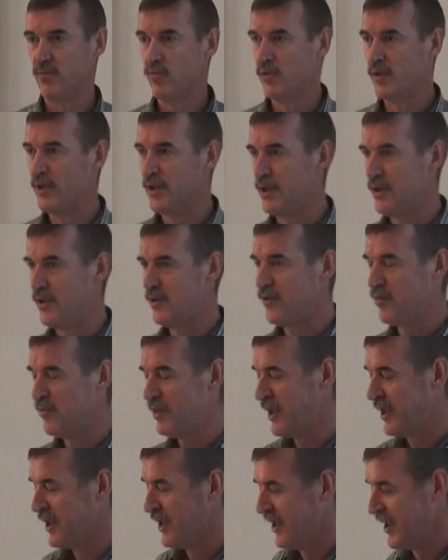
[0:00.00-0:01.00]
You need to
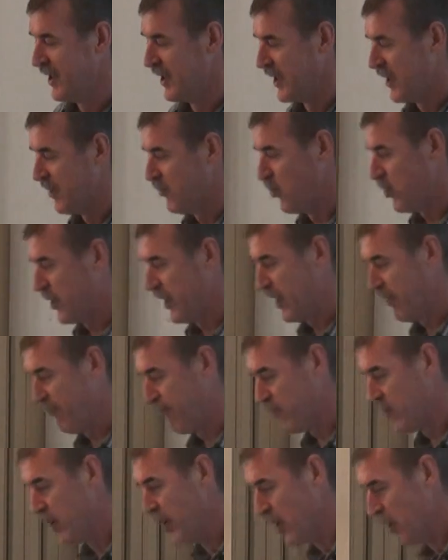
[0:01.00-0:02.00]
be more
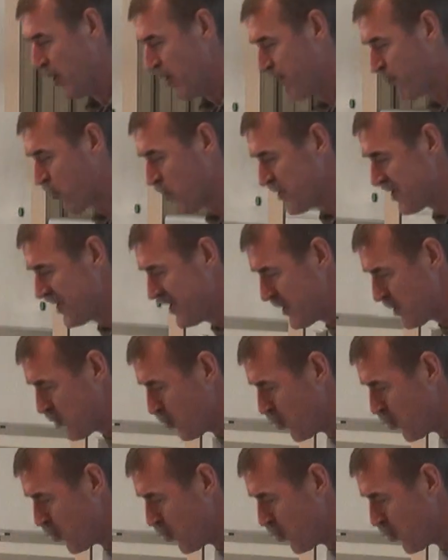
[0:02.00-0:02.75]
careful. Of course, this